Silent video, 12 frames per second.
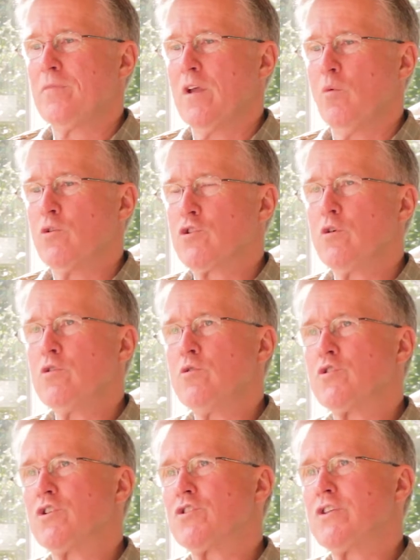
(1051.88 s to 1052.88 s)
we're so
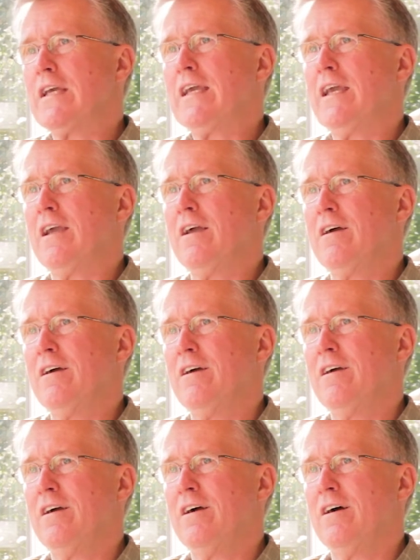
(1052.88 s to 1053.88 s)
used to singing
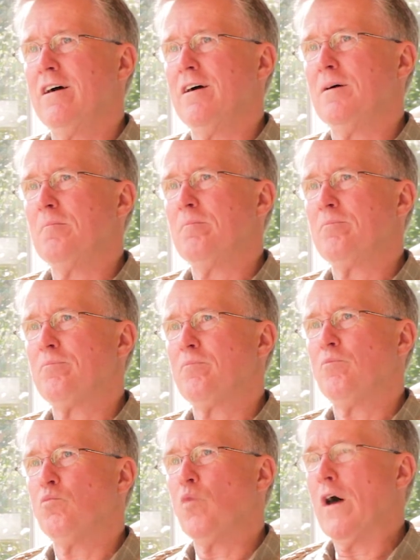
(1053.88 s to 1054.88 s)

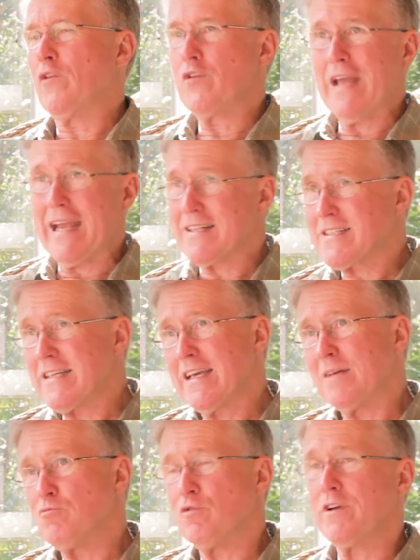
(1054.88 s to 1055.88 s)
while they're
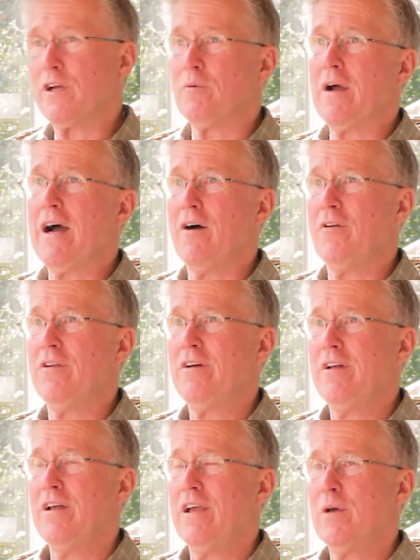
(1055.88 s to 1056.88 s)
dancing and moving around.
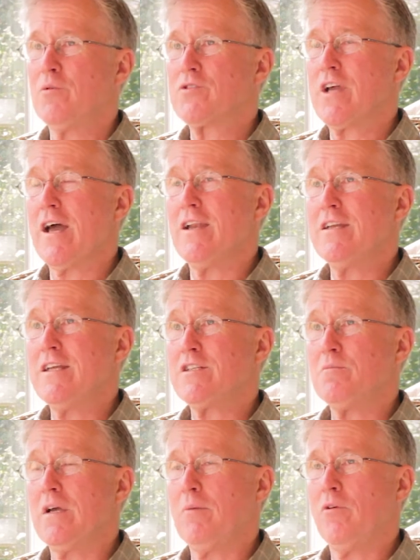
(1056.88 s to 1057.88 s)
It was kind of neat
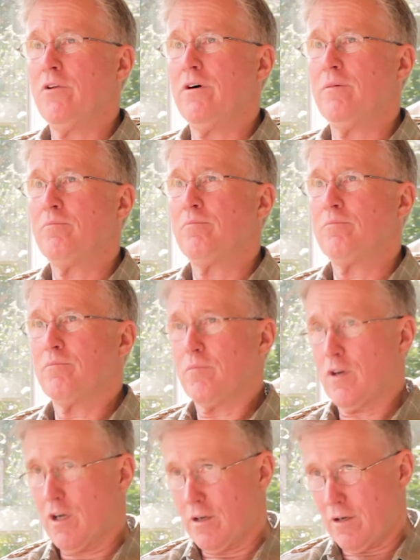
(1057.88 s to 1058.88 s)
to be able to
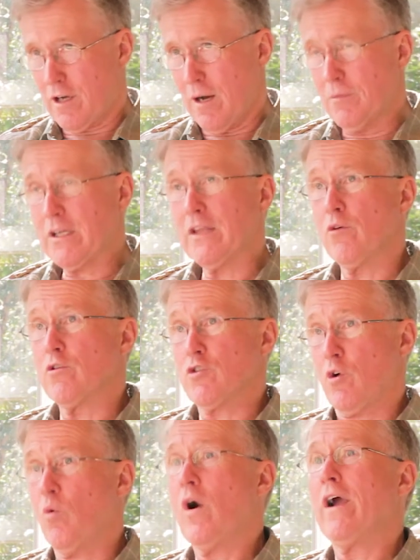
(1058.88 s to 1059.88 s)
come together as a
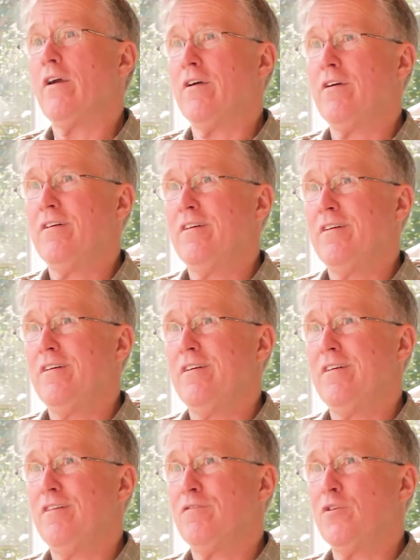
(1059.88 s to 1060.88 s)
choir
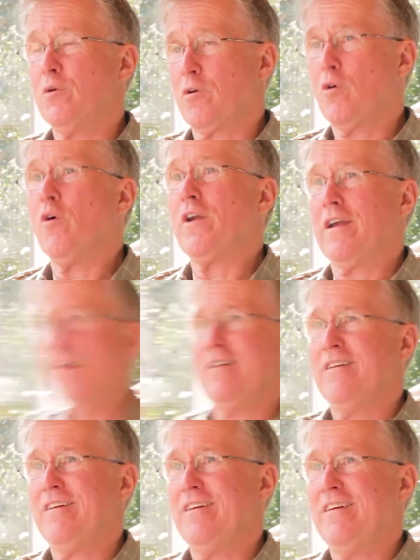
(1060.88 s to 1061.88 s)
for the recording,
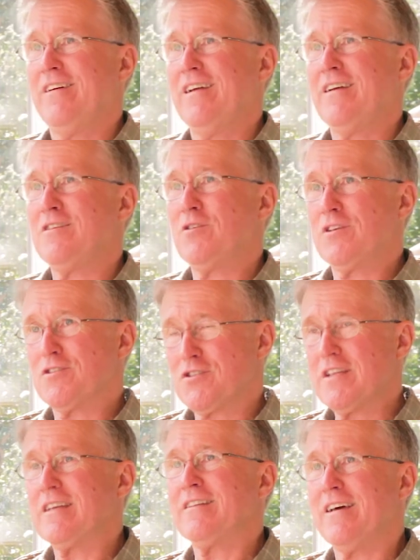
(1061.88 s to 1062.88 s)
and you could
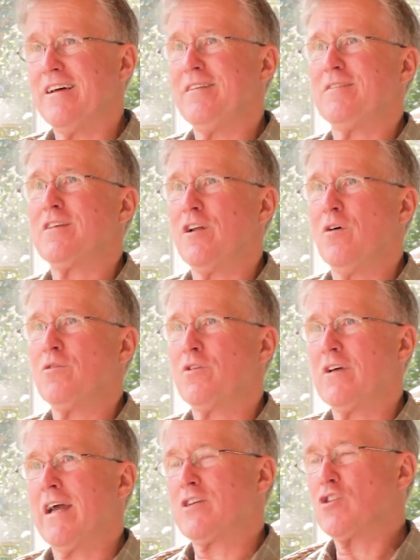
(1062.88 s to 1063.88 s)
sing then, you
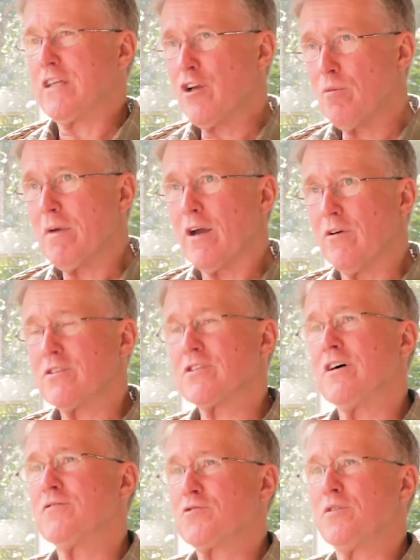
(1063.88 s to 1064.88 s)
could actually hear better and
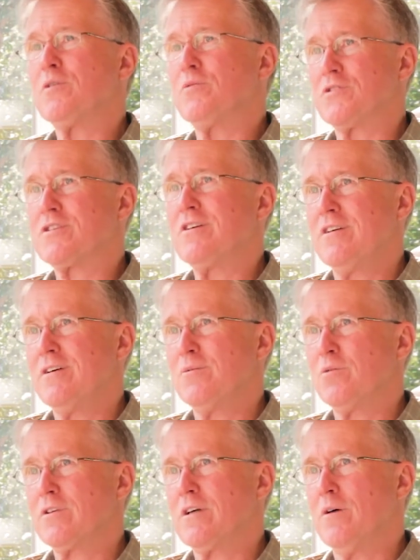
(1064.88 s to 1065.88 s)
stuff. So it
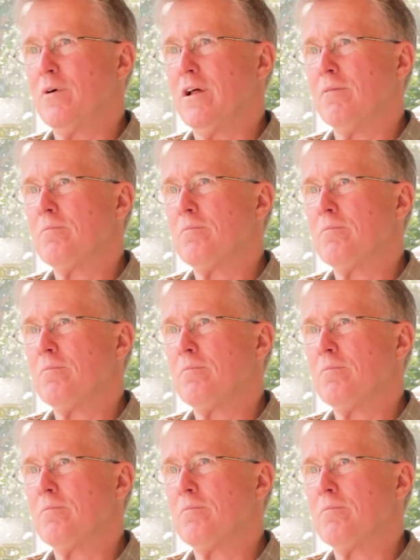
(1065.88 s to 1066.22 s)
worked out well.